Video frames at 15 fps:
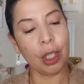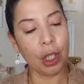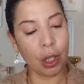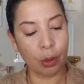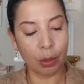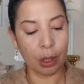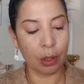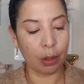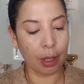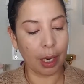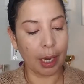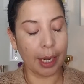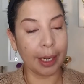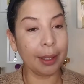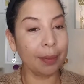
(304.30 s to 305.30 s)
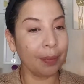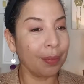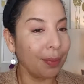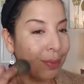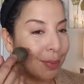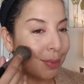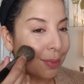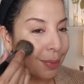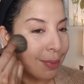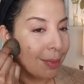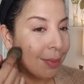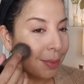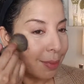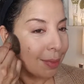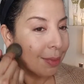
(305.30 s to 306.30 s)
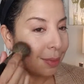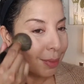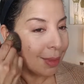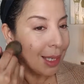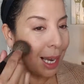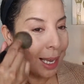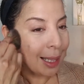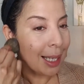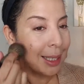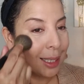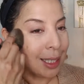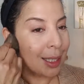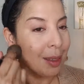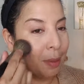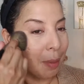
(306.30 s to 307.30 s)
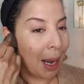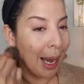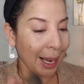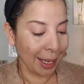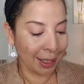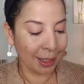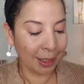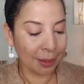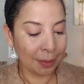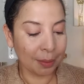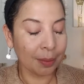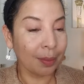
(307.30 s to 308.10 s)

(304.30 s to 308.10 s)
Cute little guy. I like to smile